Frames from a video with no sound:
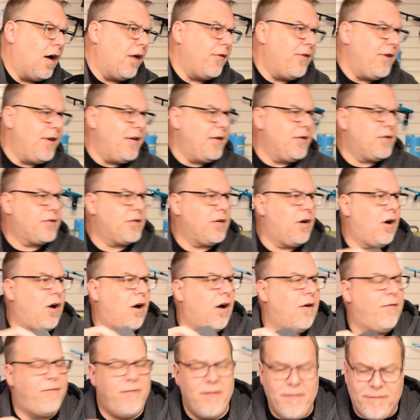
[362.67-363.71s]
These
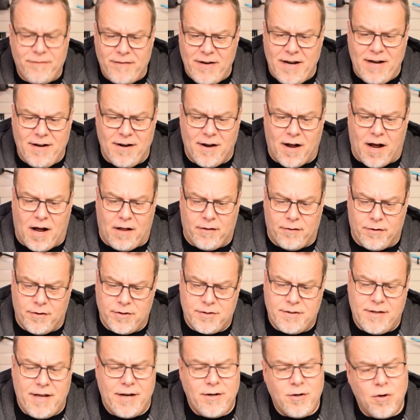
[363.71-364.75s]
are
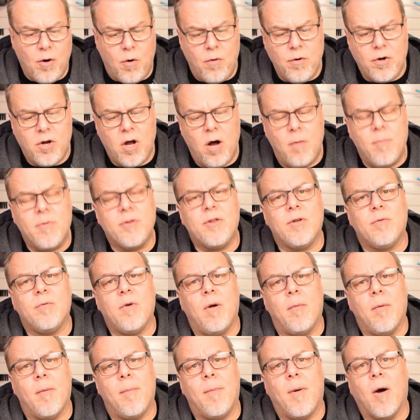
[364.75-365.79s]
$15. They don't come with the
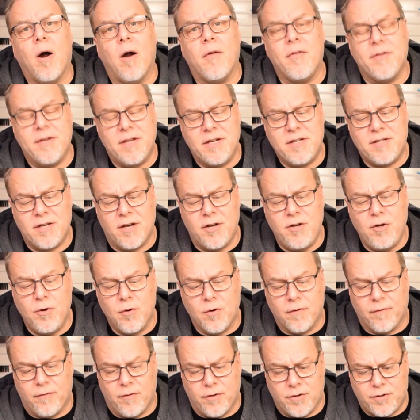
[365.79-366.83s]
rubber part. This is a
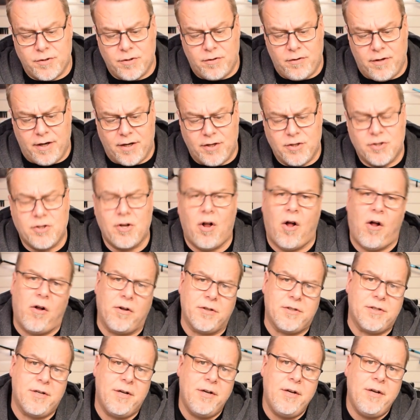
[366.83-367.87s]
universal
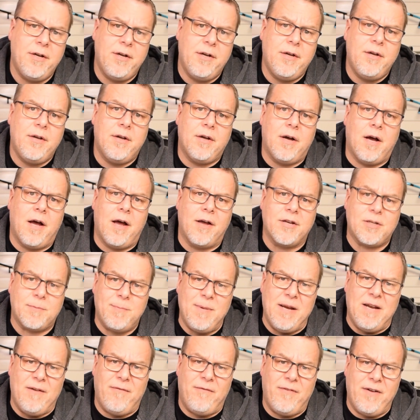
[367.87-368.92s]
exalt
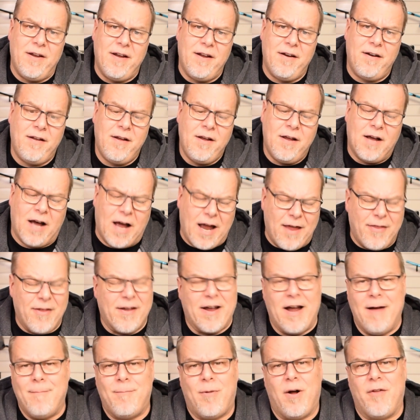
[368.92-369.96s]
speed feed. I
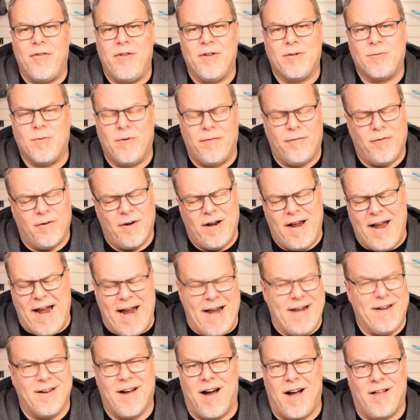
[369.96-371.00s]
think I bought this one for
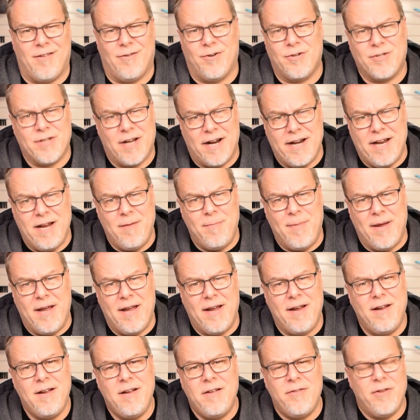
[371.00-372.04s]
$8 on
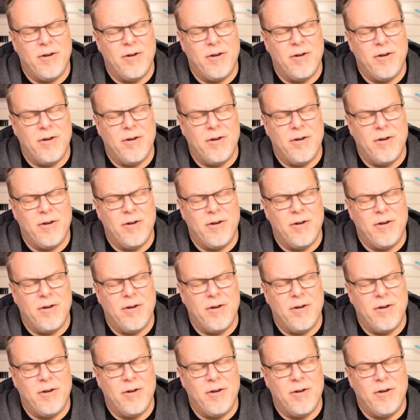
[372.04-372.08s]
eBay.